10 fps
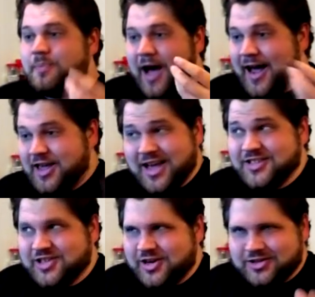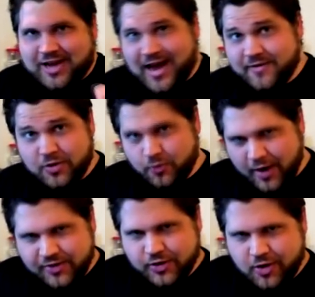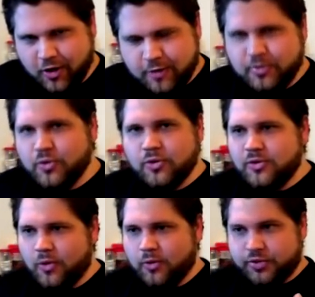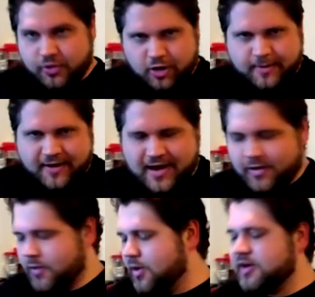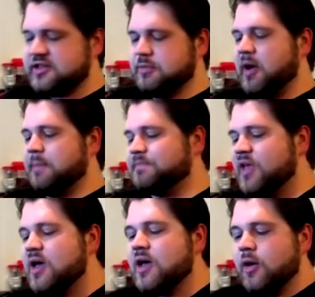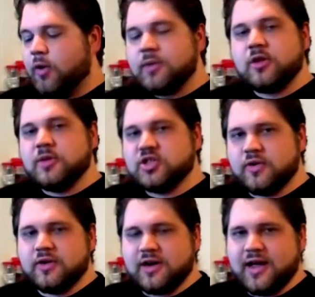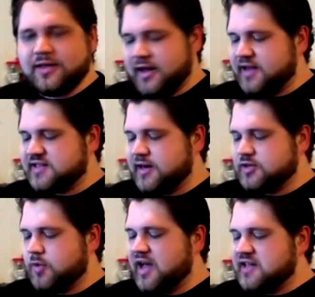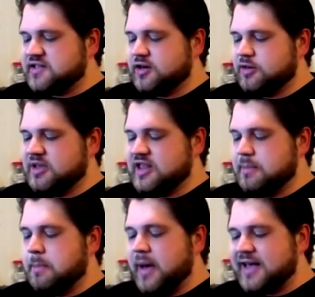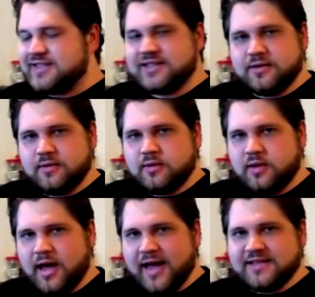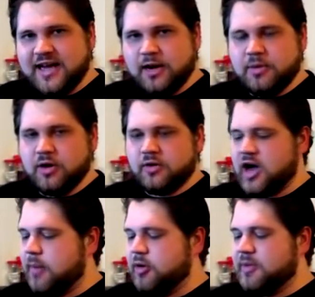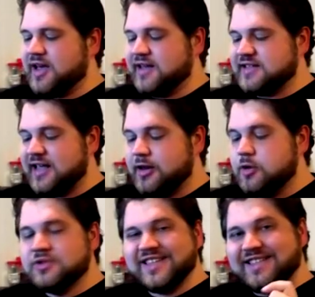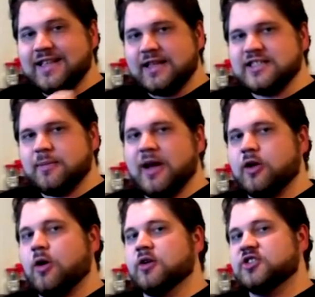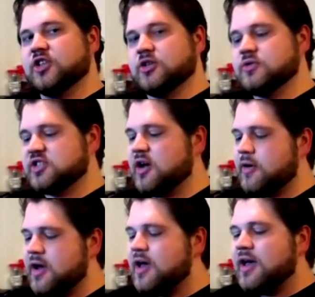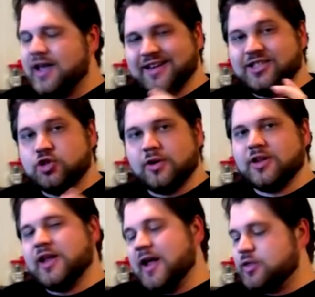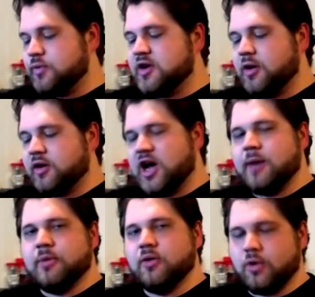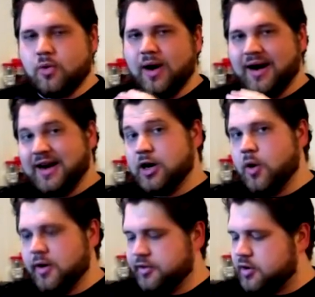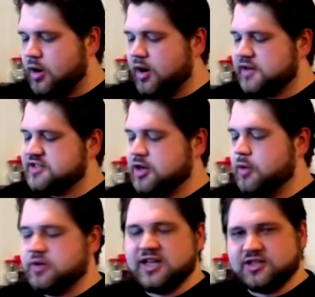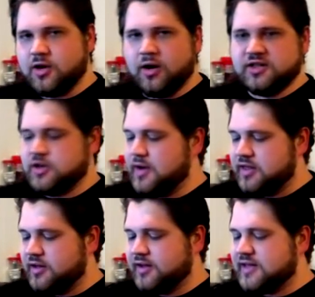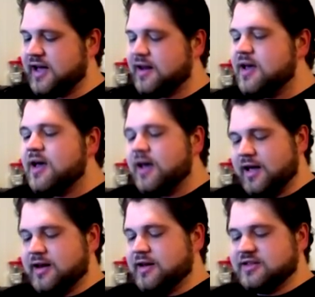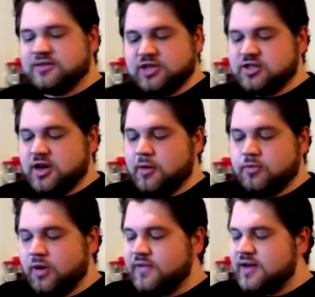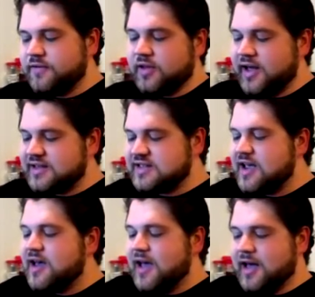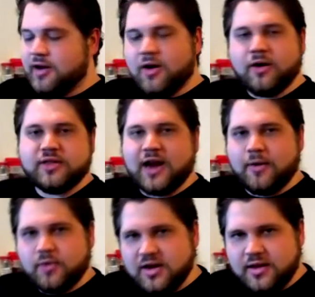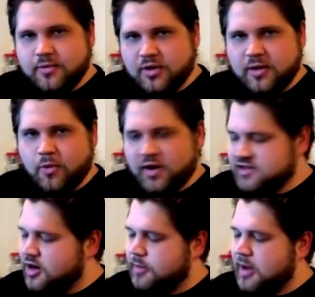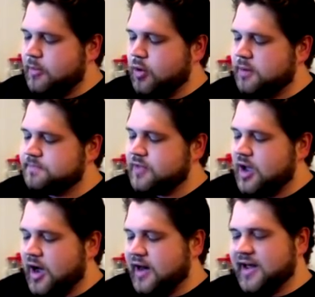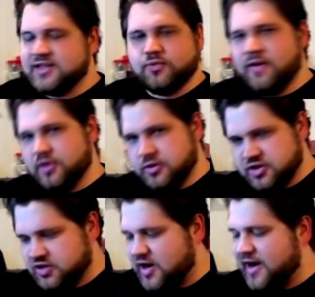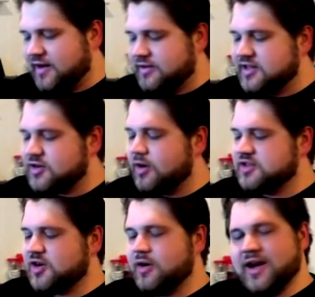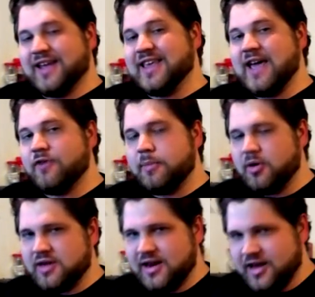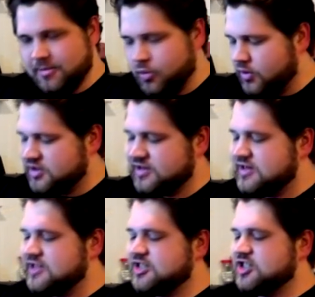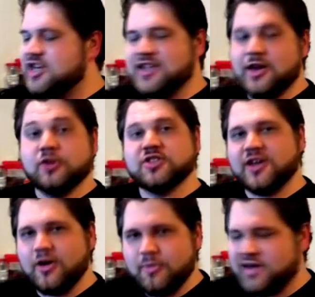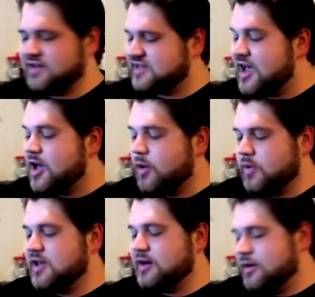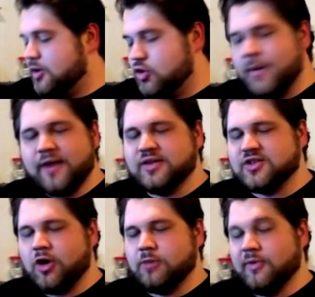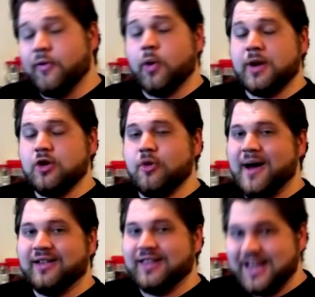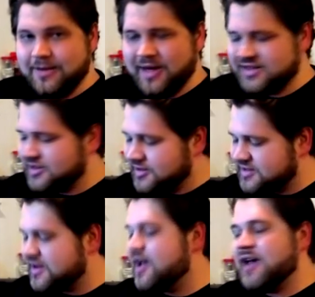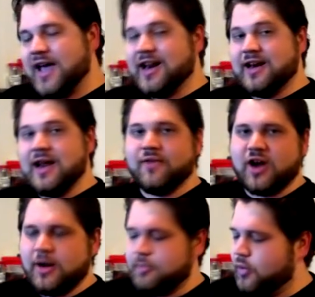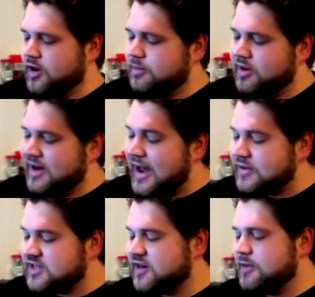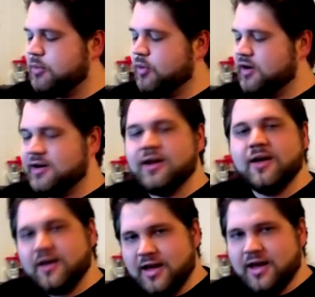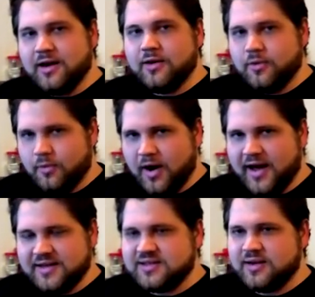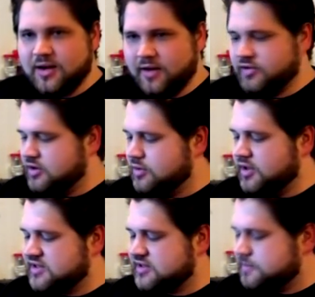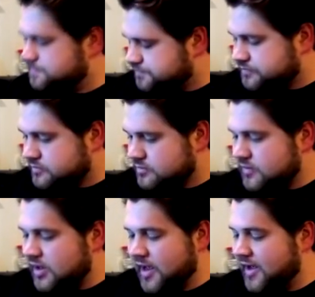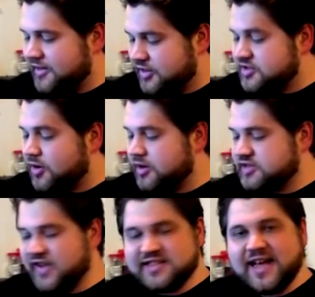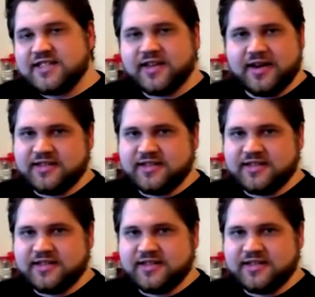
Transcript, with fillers: I guess they just haven't read the card pool or thought about how it works, but what I'm going to be showing you today, like I said, is what I consider to be the best anti-Nibiru combo because it uses the least amount of cards to do so. It is strictly a three-card combo requiring no other cards, no discards, no anything like that. And it is just, you know, Ravine, Phalanx, and a card that I really, really want to talk about more, Odd Eyes Revolution Dragon. This card is a card I gave up on getting imported to the TCG years ago because we knew about this card before we knew about Link monsters, and it never got imported. But now it's getting imported in Rise of the Duelist. This card is fantastic.